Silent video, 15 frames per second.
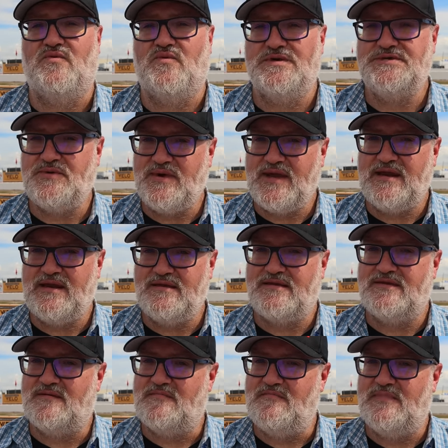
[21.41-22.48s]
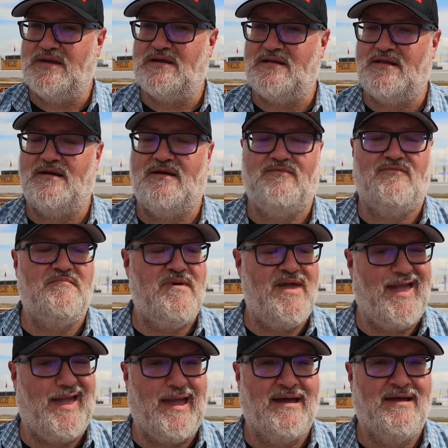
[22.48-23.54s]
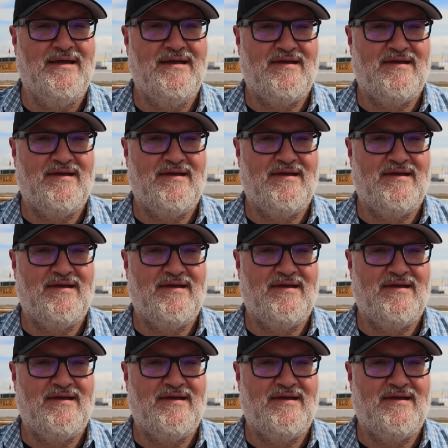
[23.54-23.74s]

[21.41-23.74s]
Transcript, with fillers: Once we get into the middle of May,